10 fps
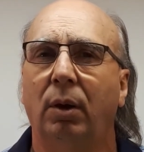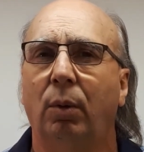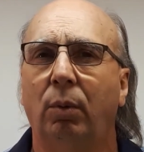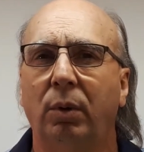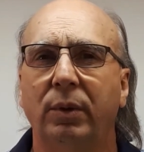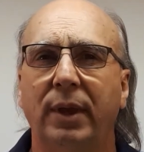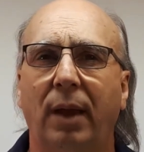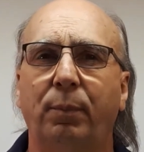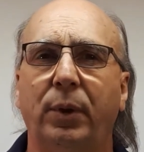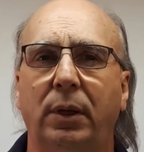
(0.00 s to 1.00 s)
What would
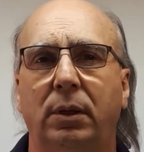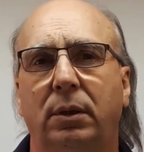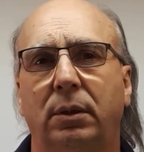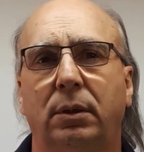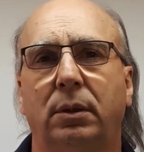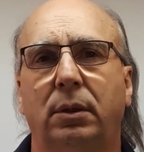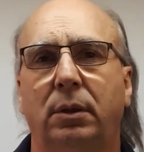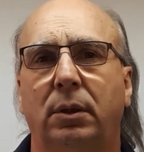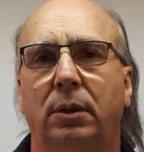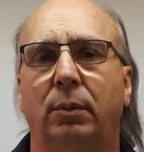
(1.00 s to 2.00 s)
that be?
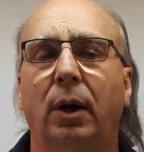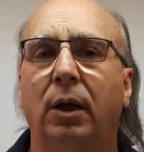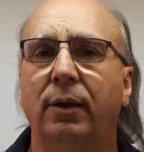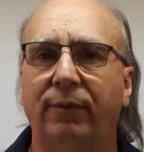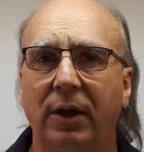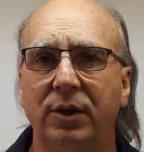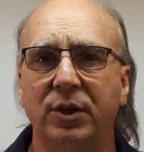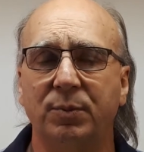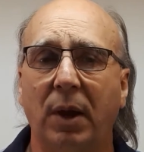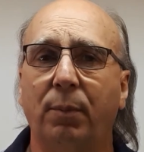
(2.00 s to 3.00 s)
Well, if I
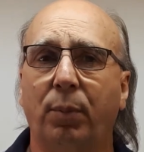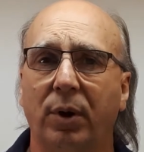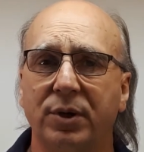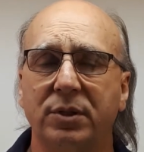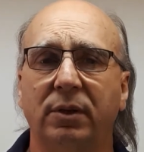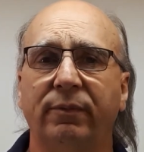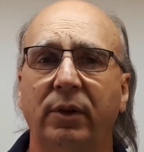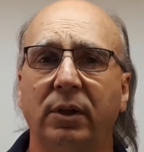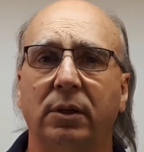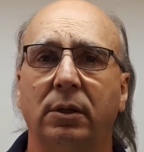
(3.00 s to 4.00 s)
use my personal
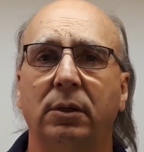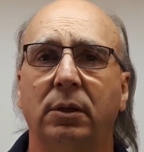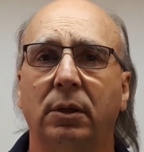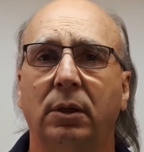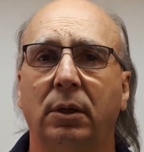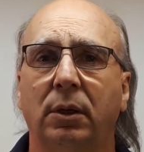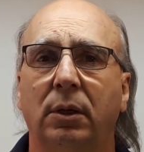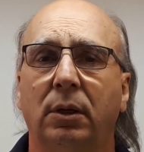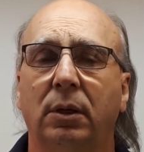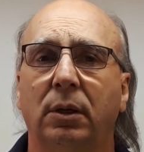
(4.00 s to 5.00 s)
vehicle
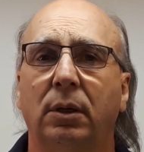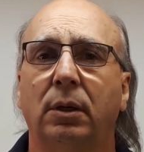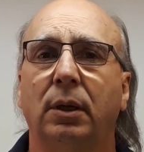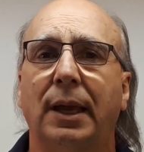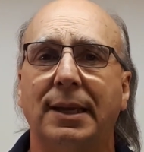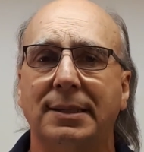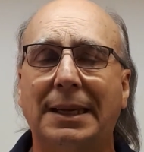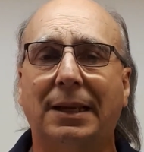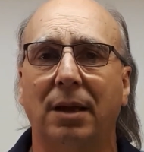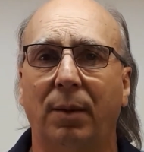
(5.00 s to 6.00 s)
as a
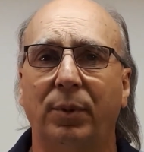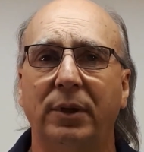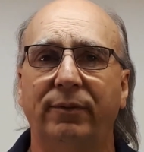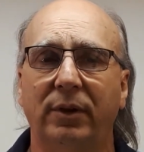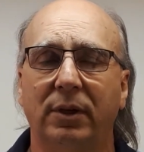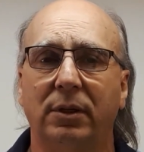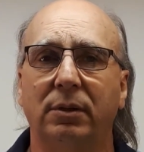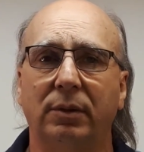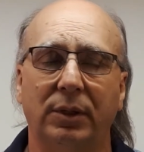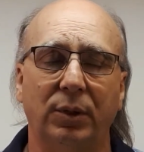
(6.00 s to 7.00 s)
company
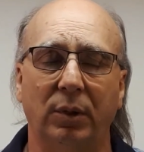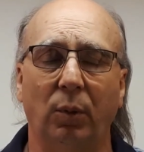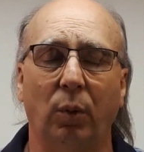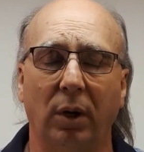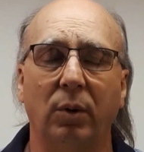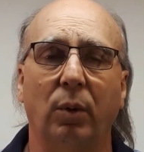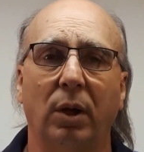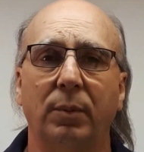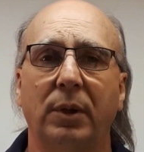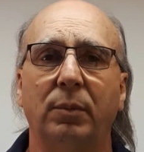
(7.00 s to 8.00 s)
vehicle and doing work while
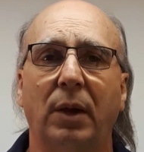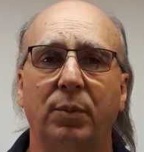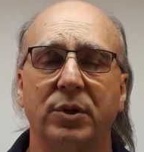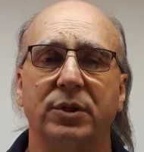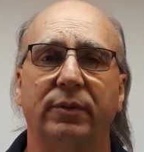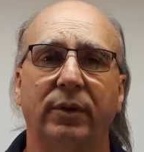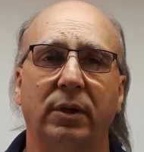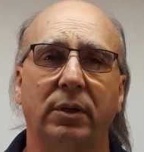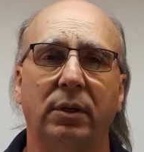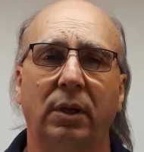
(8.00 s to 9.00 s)
I'm in my personal
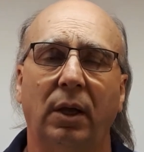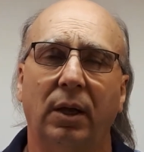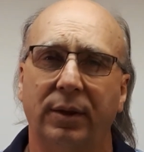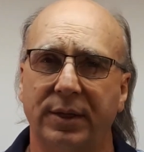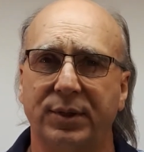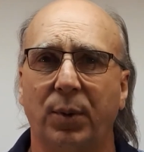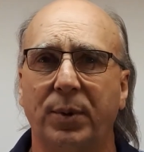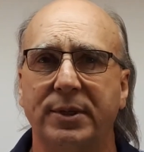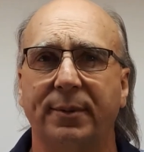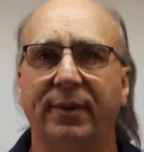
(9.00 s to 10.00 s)
vehicle, this
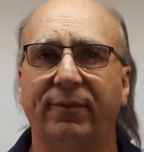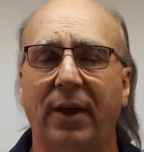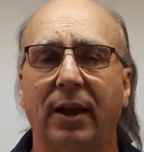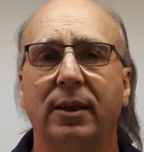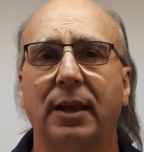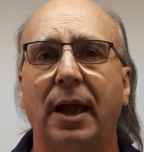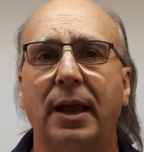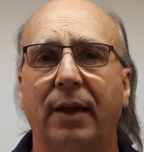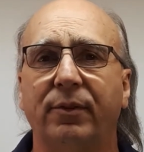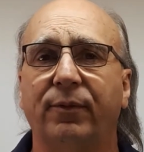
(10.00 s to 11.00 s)
opens up the fact that I
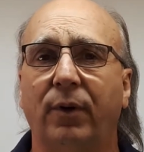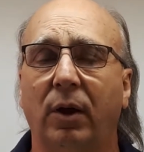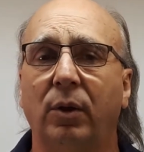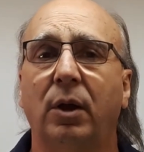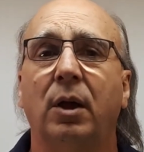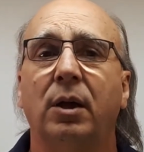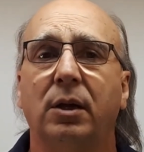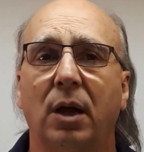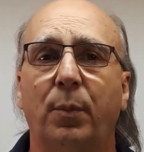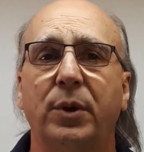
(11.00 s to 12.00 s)
have to follow
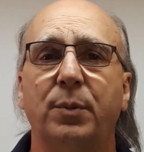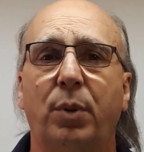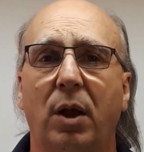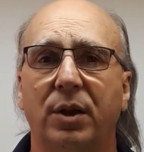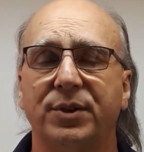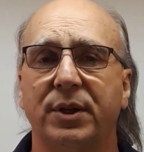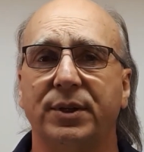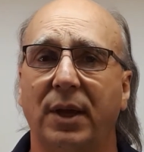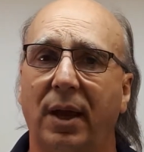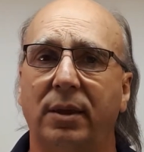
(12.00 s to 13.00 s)
company policies
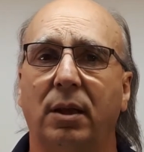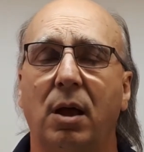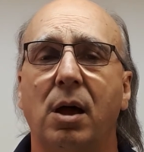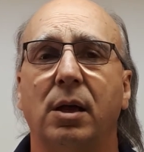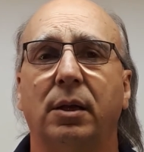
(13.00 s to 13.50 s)
and the law.